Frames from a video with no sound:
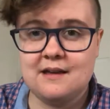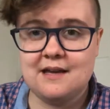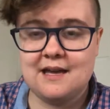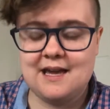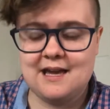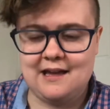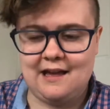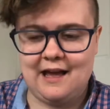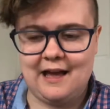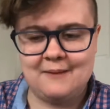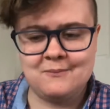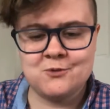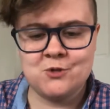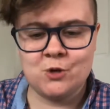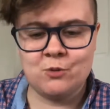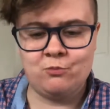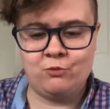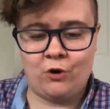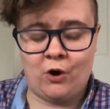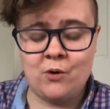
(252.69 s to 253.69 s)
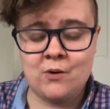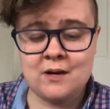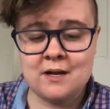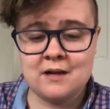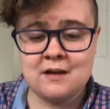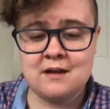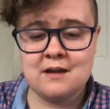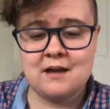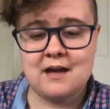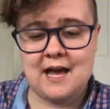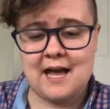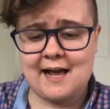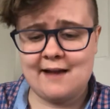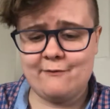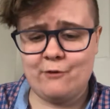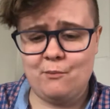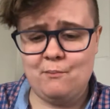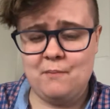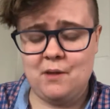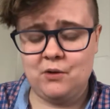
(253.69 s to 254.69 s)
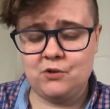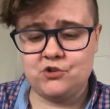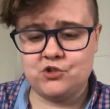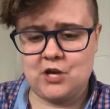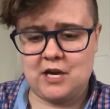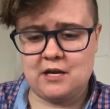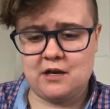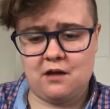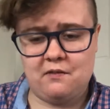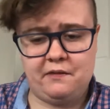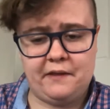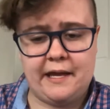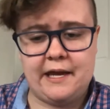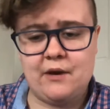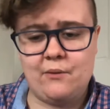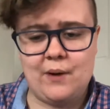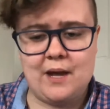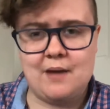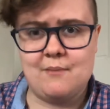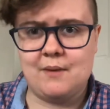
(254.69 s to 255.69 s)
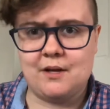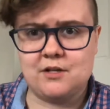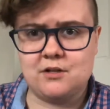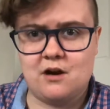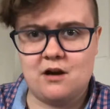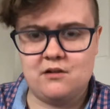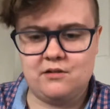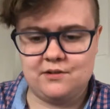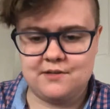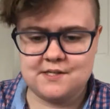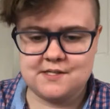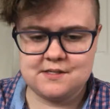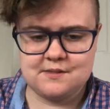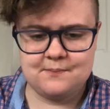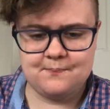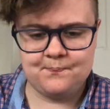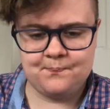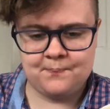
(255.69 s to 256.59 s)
Hey, I'm so broke, I have a milkshake on layaway at McDonald's.